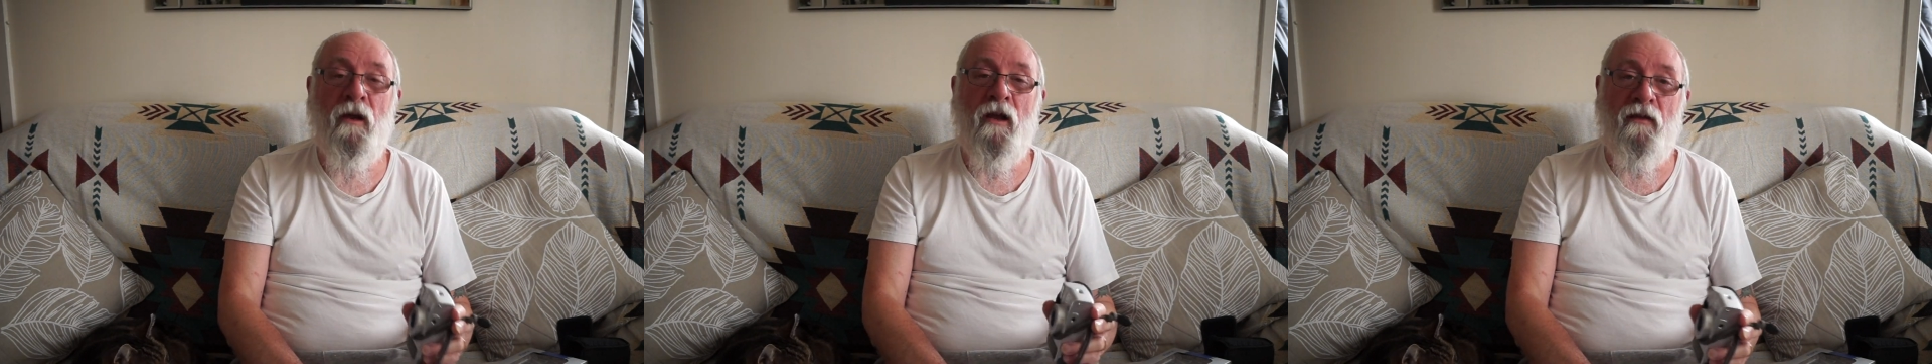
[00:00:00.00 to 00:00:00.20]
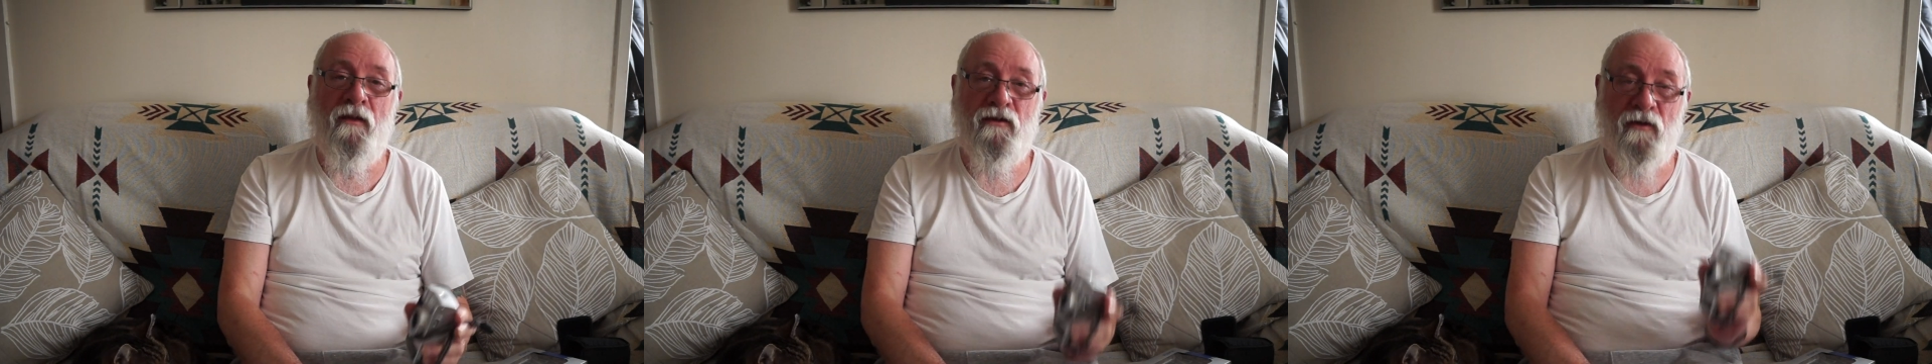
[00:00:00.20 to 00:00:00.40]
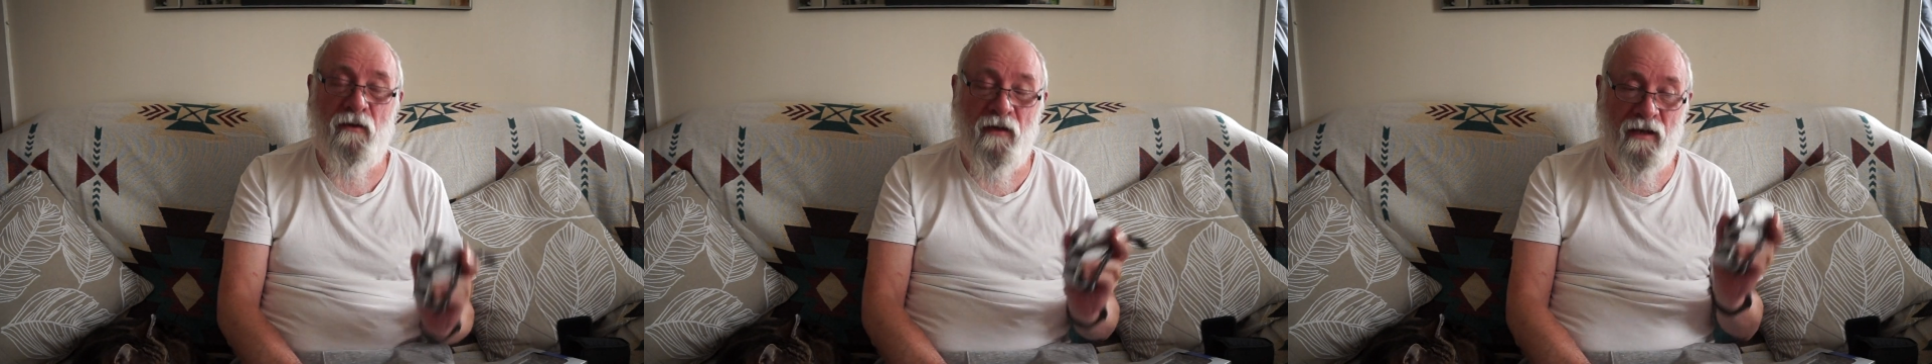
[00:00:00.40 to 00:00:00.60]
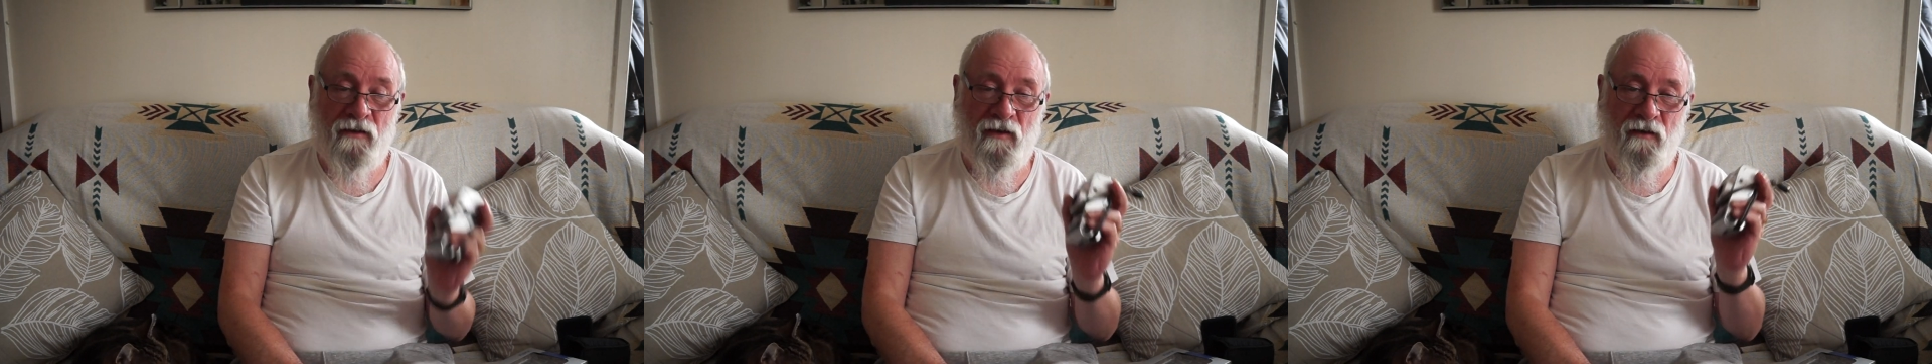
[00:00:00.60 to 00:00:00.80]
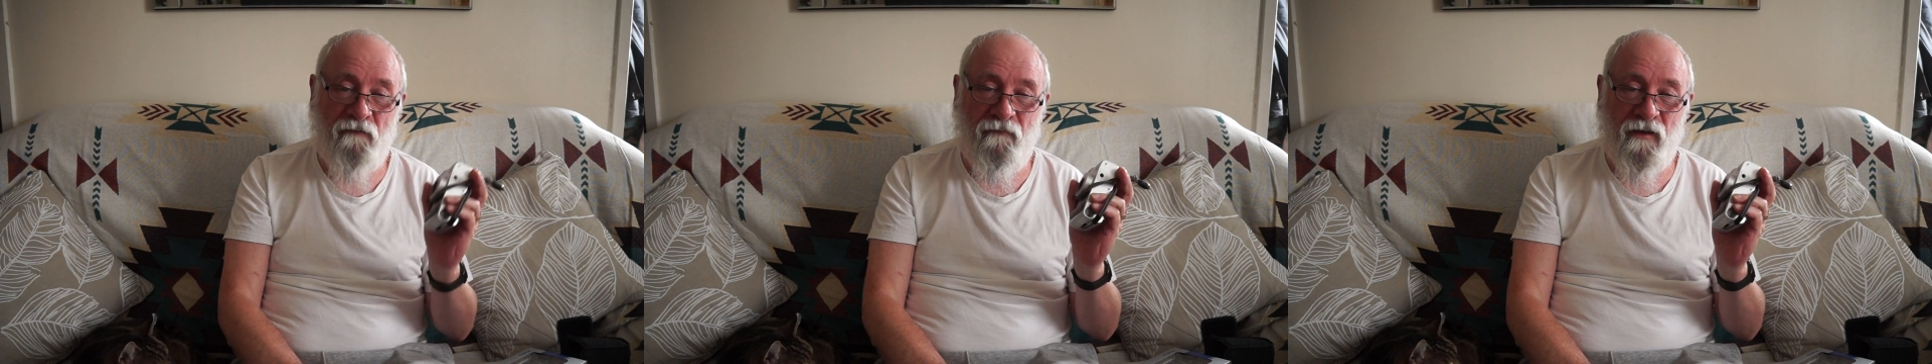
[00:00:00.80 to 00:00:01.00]
So that's
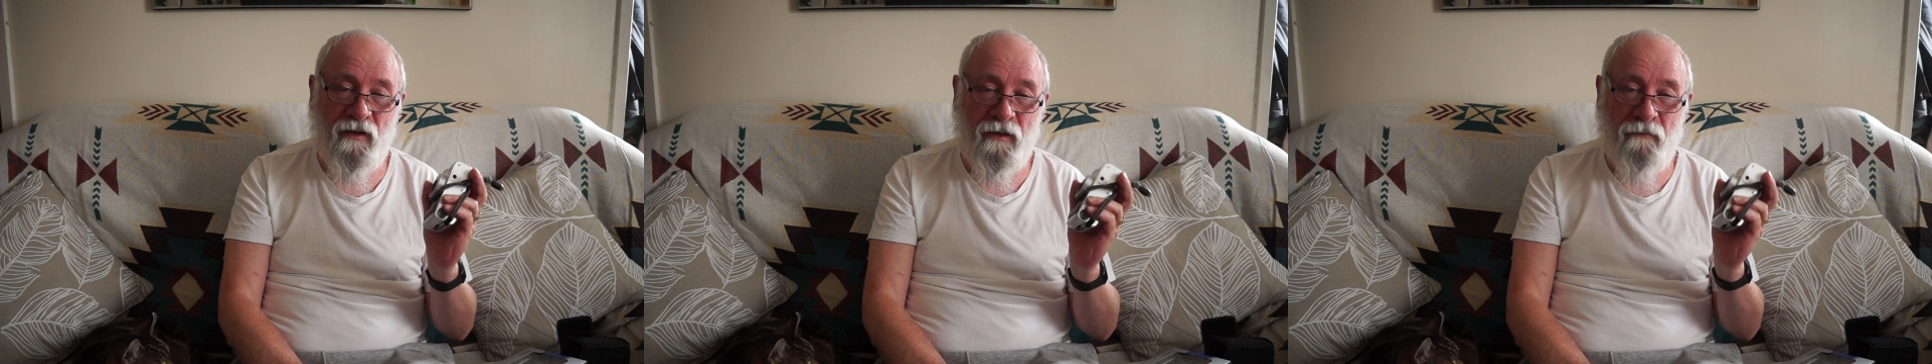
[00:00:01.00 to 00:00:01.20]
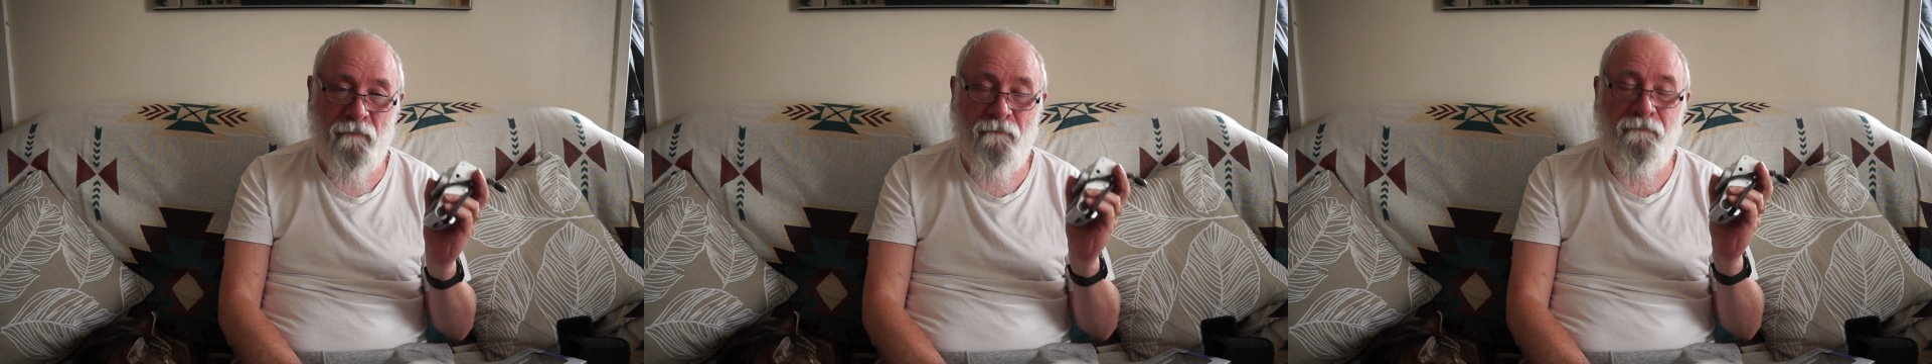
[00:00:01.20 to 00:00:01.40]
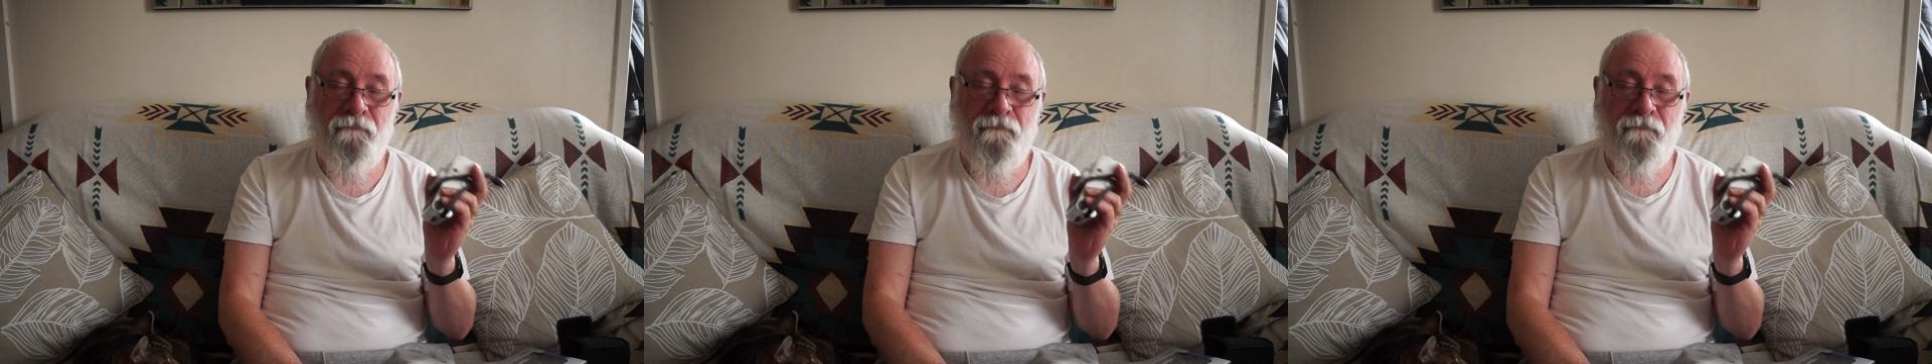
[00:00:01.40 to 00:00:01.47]
it for now.